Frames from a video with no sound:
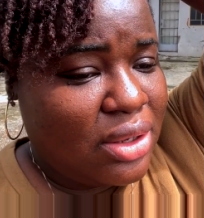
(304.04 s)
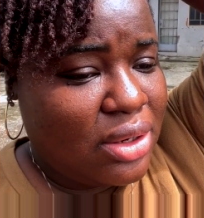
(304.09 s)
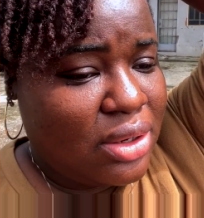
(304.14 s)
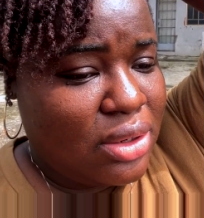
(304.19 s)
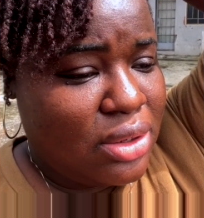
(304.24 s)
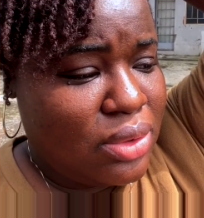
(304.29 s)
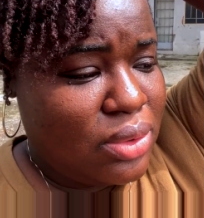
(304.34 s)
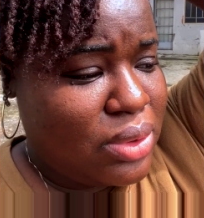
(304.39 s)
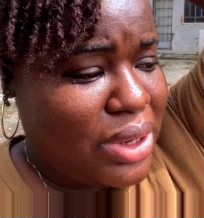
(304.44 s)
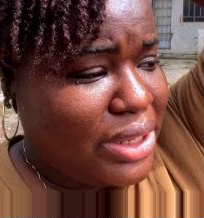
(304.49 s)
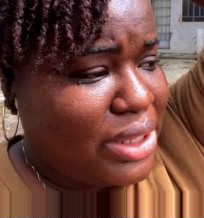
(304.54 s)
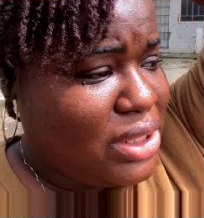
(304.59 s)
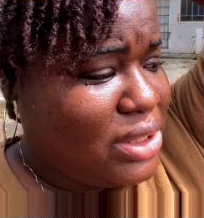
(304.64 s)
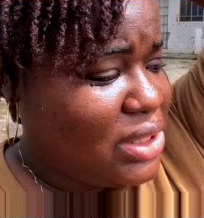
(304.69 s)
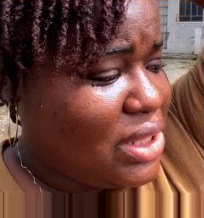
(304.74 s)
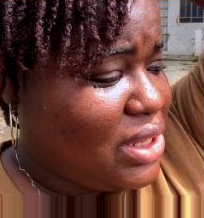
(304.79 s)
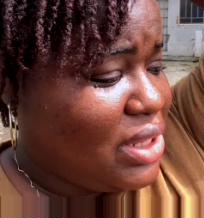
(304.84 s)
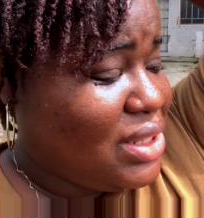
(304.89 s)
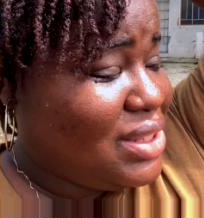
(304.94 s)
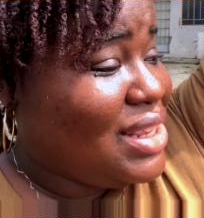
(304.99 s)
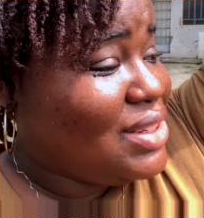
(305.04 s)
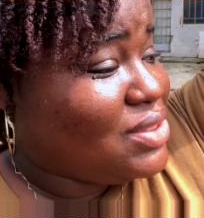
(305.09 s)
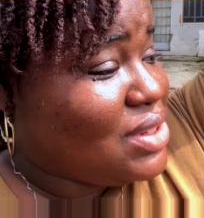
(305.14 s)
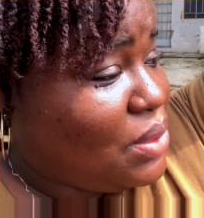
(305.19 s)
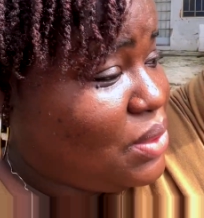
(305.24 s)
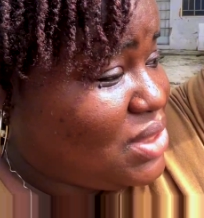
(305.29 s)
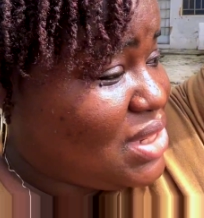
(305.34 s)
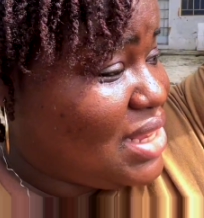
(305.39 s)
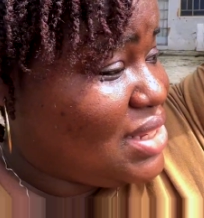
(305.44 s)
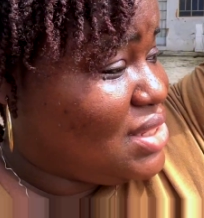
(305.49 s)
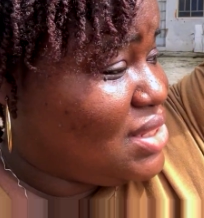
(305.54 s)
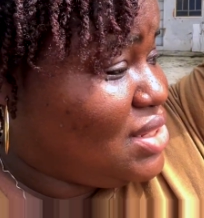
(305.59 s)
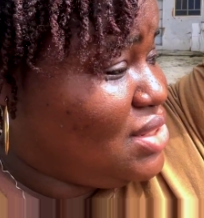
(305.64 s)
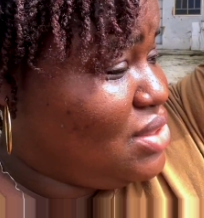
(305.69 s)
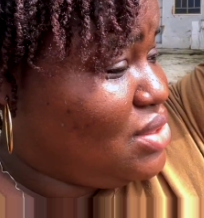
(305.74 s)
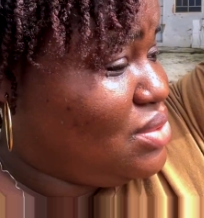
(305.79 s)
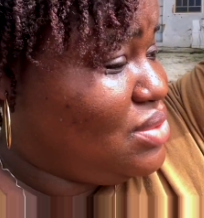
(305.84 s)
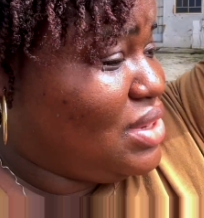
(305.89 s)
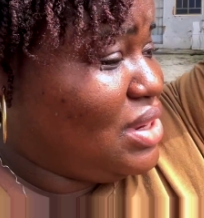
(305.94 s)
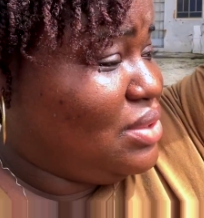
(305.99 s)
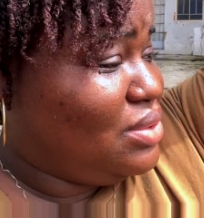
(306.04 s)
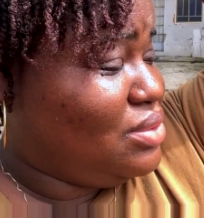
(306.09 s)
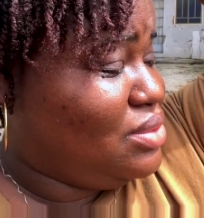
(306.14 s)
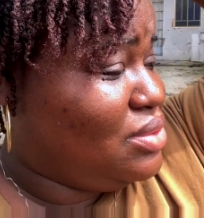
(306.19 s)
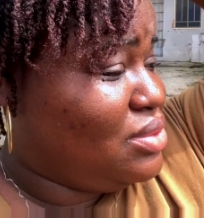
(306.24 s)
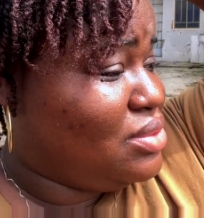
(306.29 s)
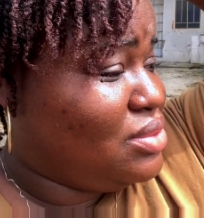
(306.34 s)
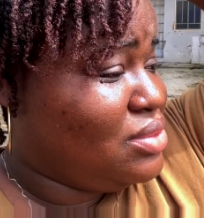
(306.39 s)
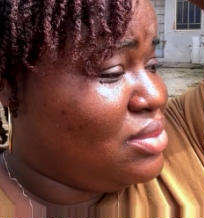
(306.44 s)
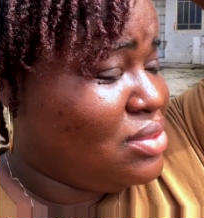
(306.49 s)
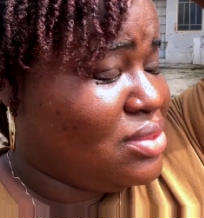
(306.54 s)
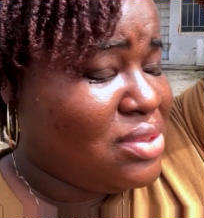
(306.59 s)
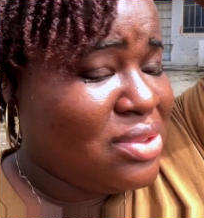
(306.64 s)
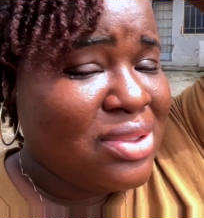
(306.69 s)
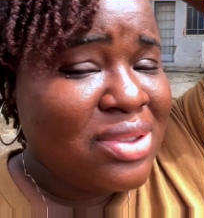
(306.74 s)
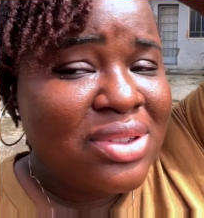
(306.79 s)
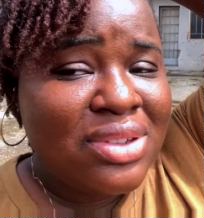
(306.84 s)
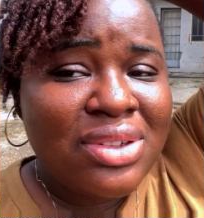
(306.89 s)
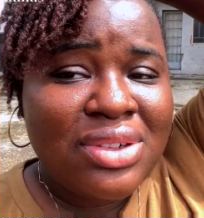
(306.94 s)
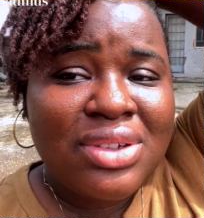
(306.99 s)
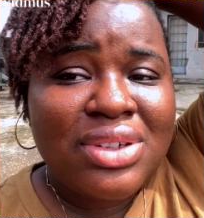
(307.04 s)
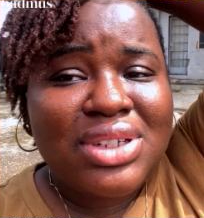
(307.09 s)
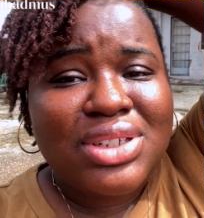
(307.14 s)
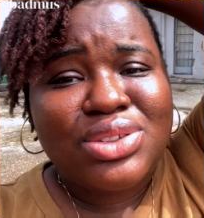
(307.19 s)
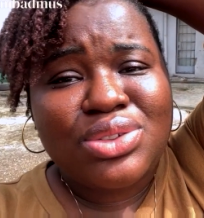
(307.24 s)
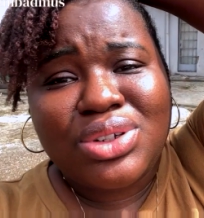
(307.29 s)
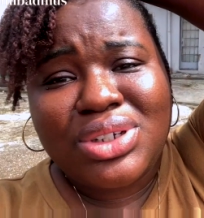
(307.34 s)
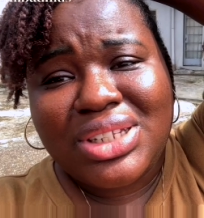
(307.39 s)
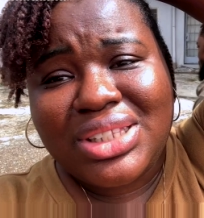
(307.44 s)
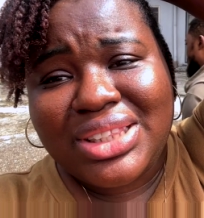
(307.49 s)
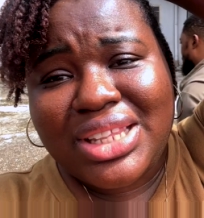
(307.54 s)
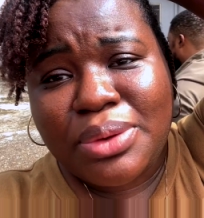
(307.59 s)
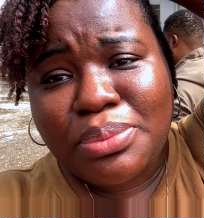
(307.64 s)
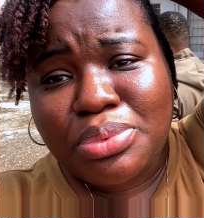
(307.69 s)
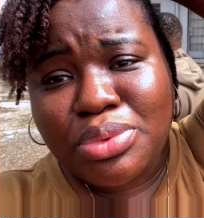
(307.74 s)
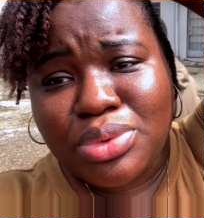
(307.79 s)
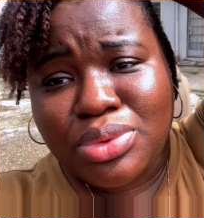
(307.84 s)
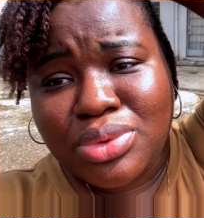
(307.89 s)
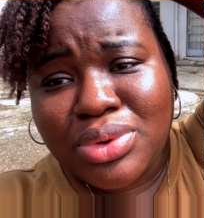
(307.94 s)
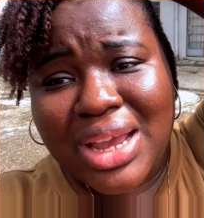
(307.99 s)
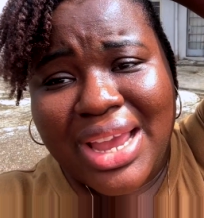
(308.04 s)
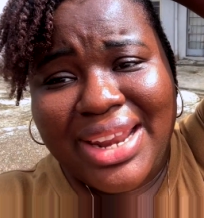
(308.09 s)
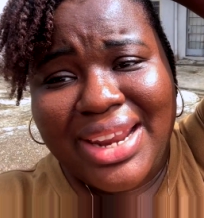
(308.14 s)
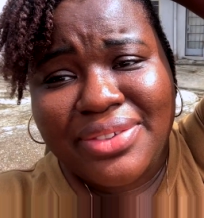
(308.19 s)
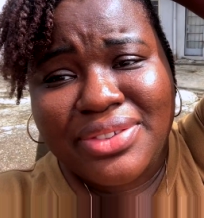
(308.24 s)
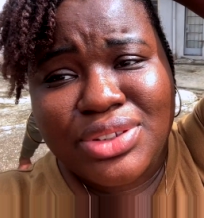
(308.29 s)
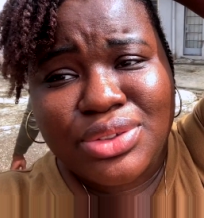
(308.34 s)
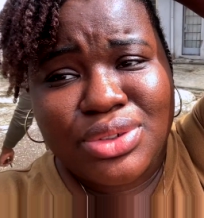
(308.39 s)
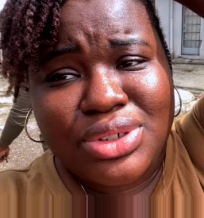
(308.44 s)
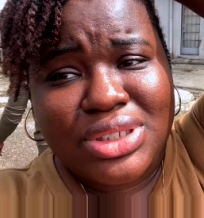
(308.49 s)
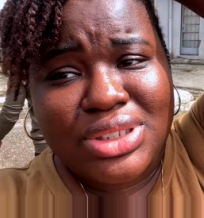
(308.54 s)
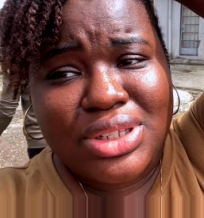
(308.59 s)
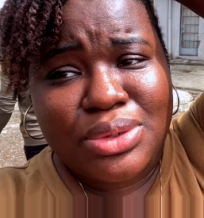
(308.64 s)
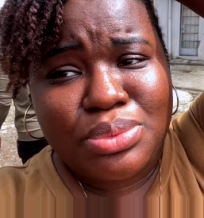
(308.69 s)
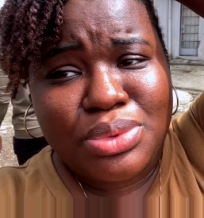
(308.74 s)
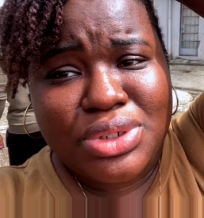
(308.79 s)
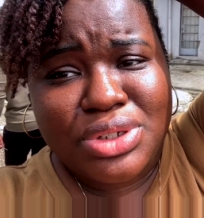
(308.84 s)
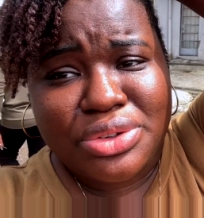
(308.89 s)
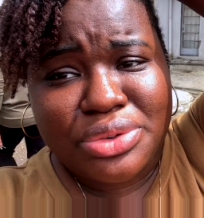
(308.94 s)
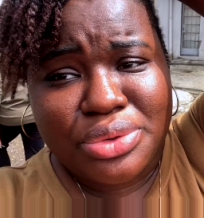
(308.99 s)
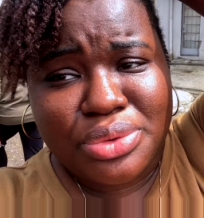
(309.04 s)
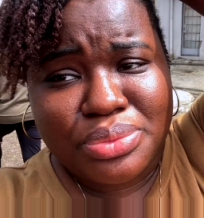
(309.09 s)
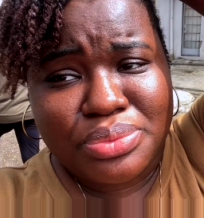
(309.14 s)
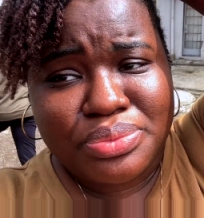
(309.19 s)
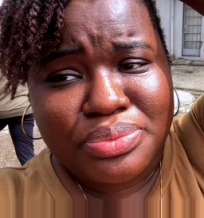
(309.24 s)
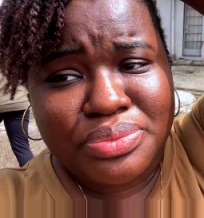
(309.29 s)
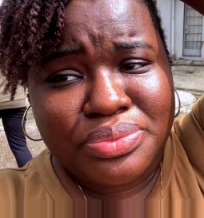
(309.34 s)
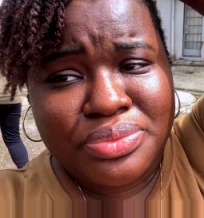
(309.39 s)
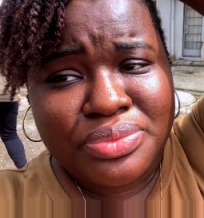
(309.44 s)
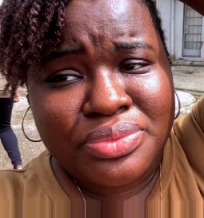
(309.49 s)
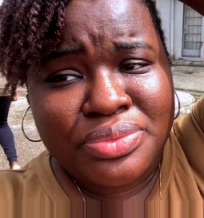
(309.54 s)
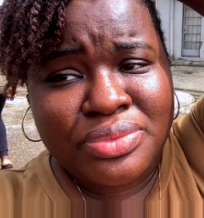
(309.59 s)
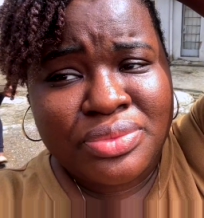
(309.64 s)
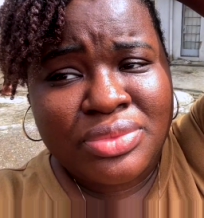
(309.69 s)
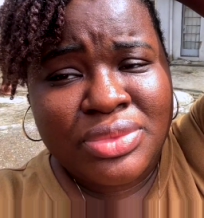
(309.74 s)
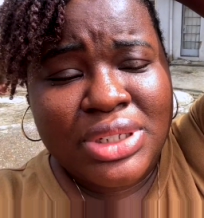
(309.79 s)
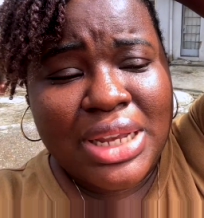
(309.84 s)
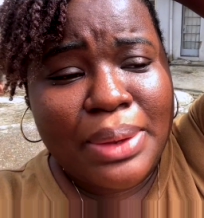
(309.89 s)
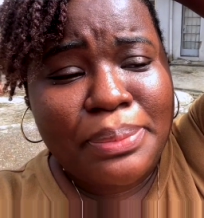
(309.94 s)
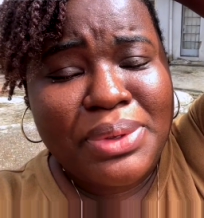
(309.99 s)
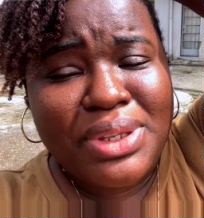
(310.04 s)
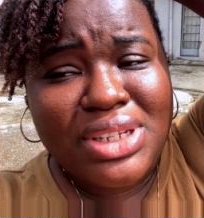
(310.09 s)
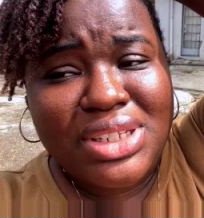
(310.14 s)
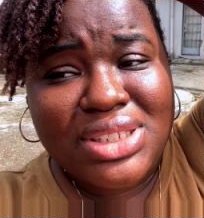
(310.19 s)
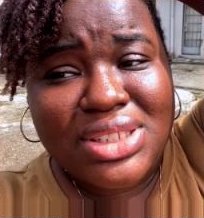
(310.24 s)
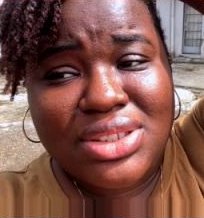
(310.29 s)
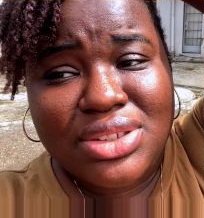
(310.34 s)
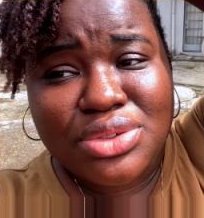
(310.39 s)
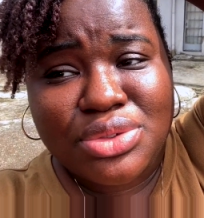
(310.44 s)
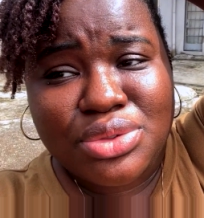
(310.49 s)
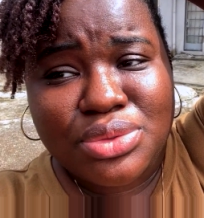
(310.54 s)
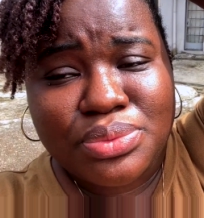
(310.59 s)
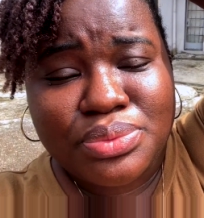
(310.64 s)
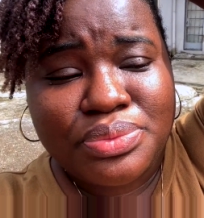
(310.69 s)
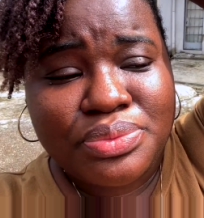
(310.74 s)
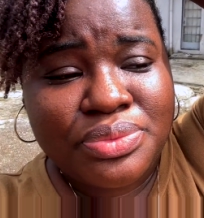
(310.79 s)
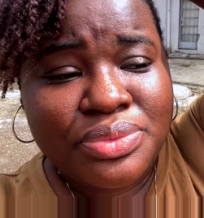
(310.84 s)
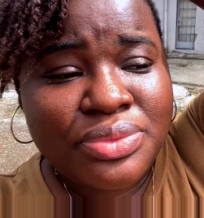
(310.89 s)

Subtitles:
No, I didn't take it. That's what I was asking you now. It's on the table. I left it on the table in the room. I've been in the sitting room.